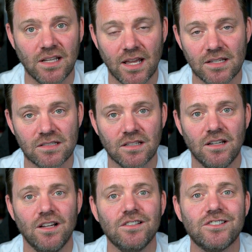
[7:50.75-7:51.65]
days,
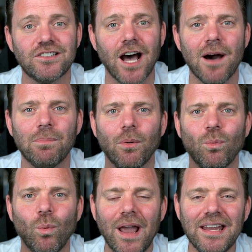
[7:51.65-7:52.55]
stop
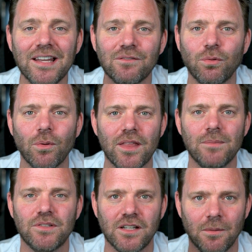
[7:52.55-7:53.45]
waiting for them
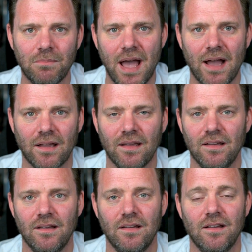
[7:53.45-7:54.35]
to come back.
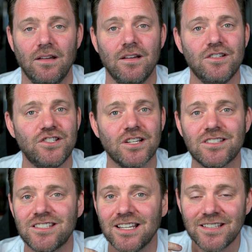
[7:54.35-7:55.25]
Just
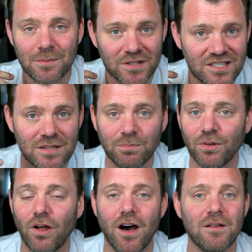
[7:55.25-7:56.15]
send them a
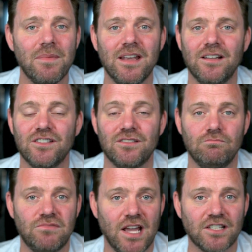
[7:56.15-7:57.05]
simple automated
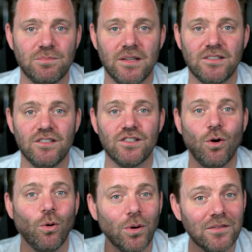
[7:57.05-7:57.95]
text message,
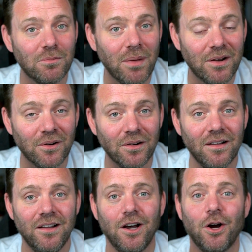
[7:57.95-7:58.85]
or even better,
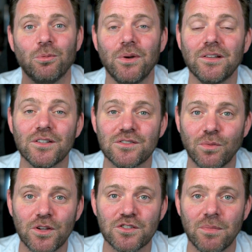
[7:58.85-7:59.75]
a ringless
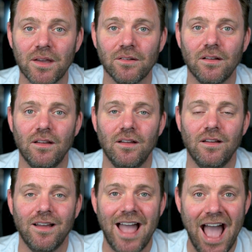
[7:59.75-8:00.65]
voicemail,
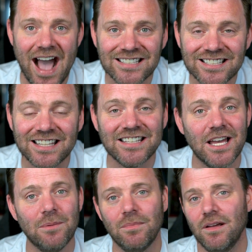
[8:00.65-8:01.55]
asking
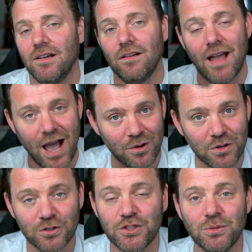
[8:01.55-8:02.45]
them how
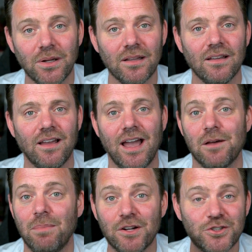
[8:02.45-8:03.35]
they're doing,
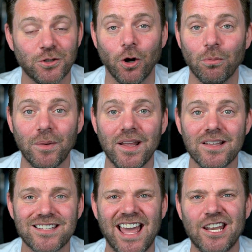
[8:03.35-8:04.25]
about your openings, and